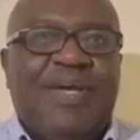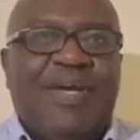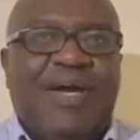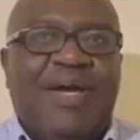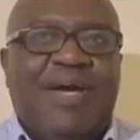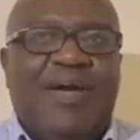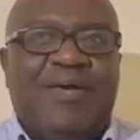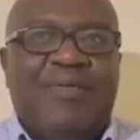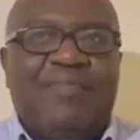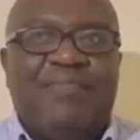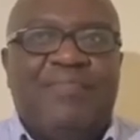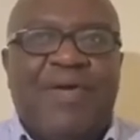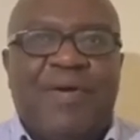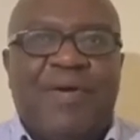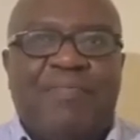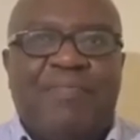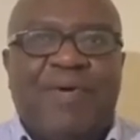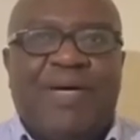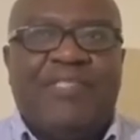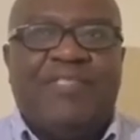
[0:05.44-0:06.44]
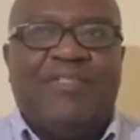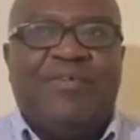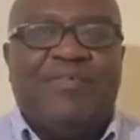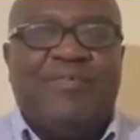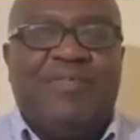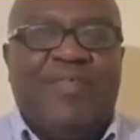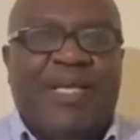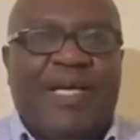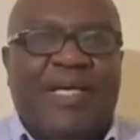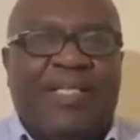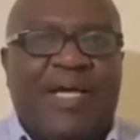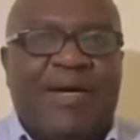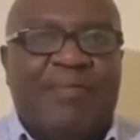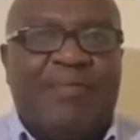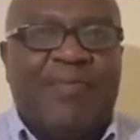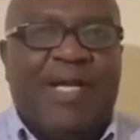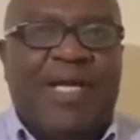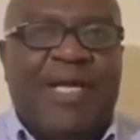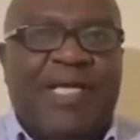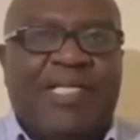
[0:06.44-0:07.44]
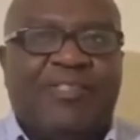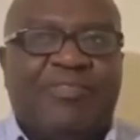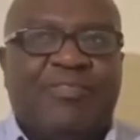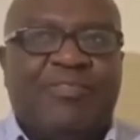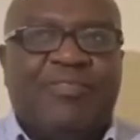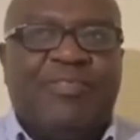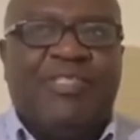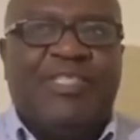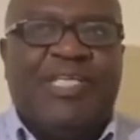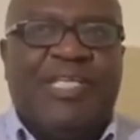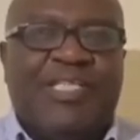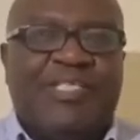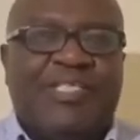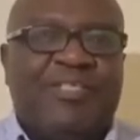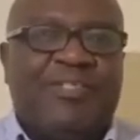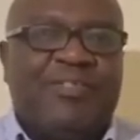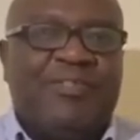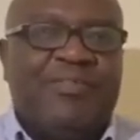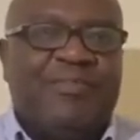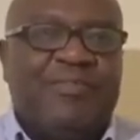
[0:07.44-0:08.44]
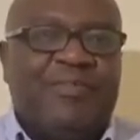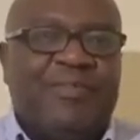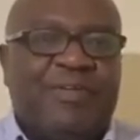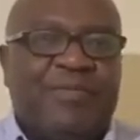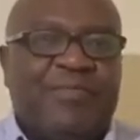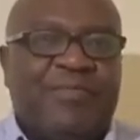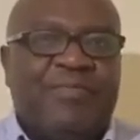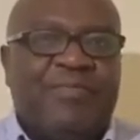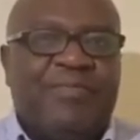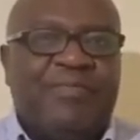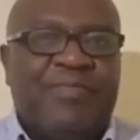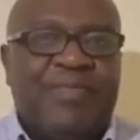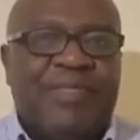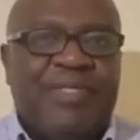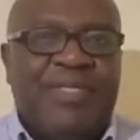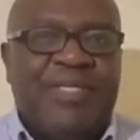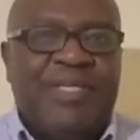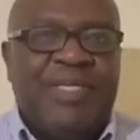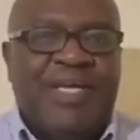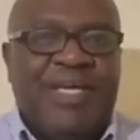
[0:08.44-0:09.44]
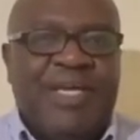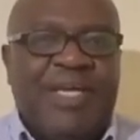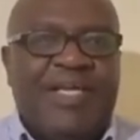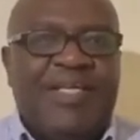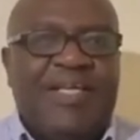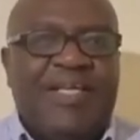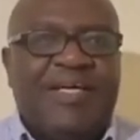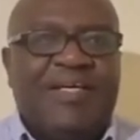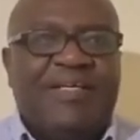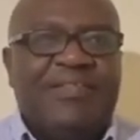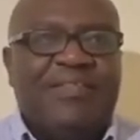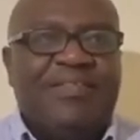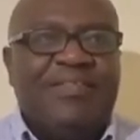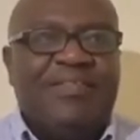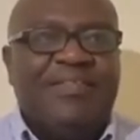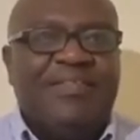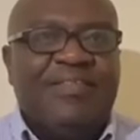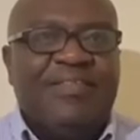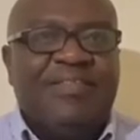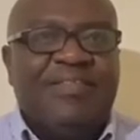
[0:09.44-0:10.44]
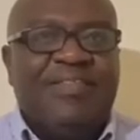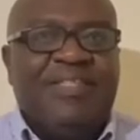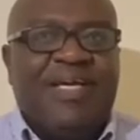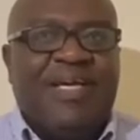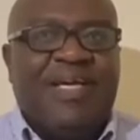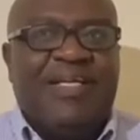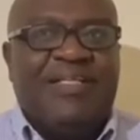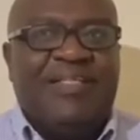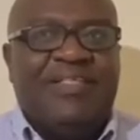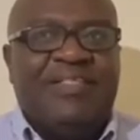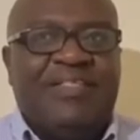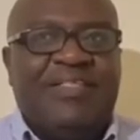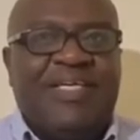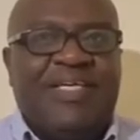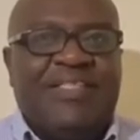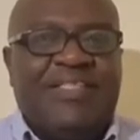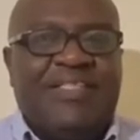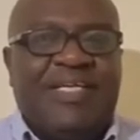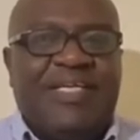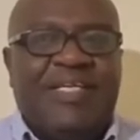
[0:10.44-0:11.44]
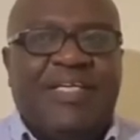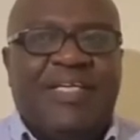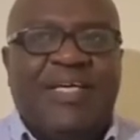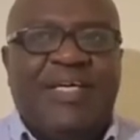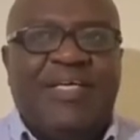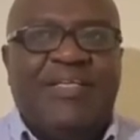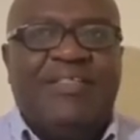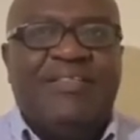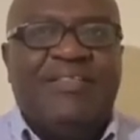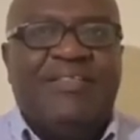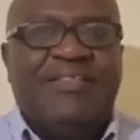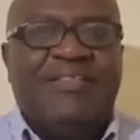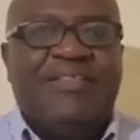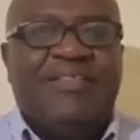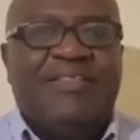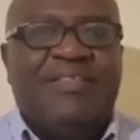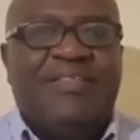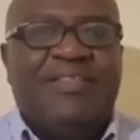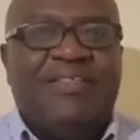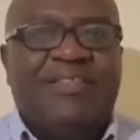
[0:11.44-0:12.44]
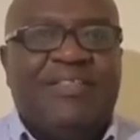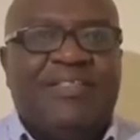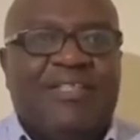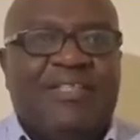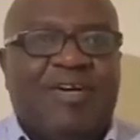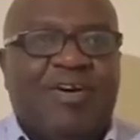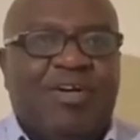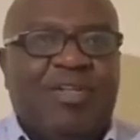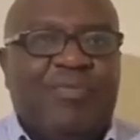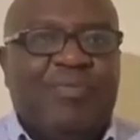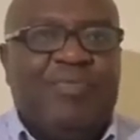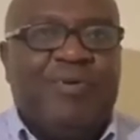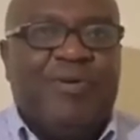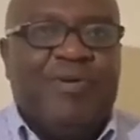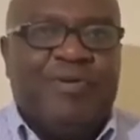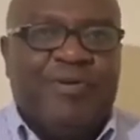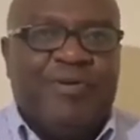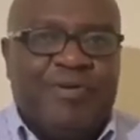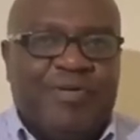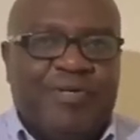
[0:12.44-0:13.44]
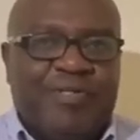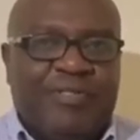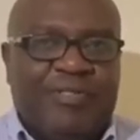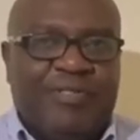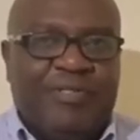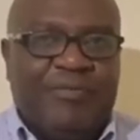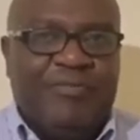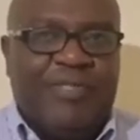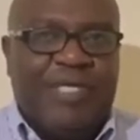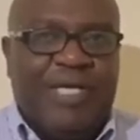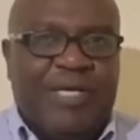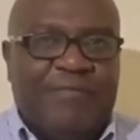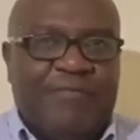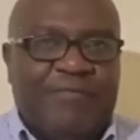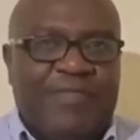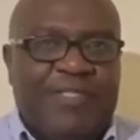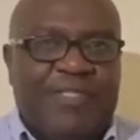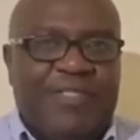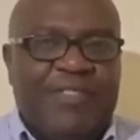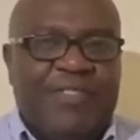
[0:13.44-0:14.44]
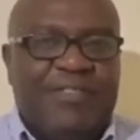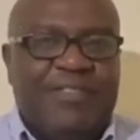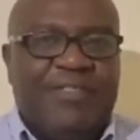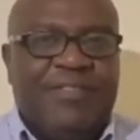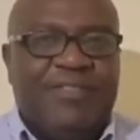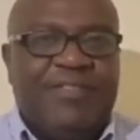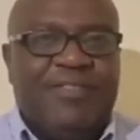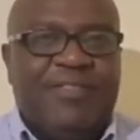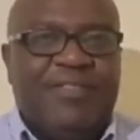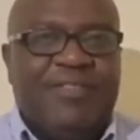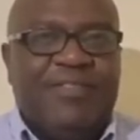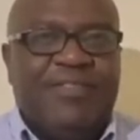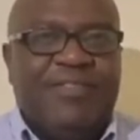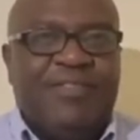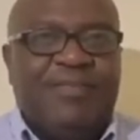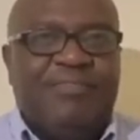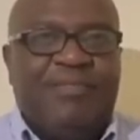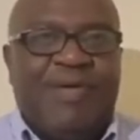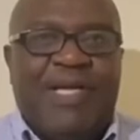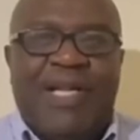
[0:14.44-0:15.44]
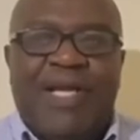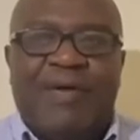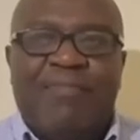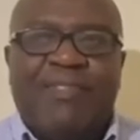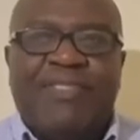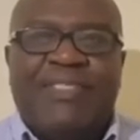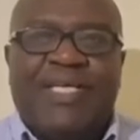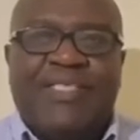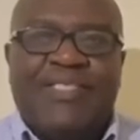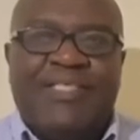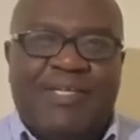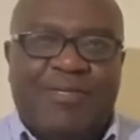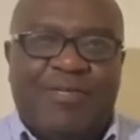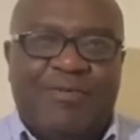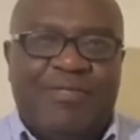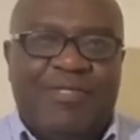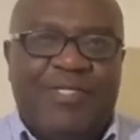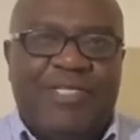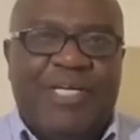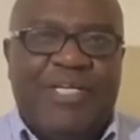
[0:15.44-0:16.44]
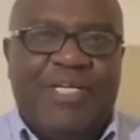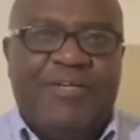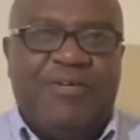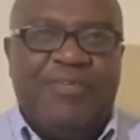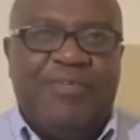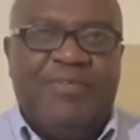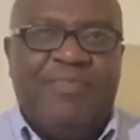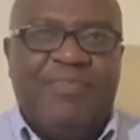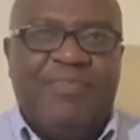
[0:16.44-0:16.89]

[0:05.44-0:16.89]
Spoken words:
members of the Alumni Association from Kenya and Tanzania, all protocols observed. My name is Isaack Otieno.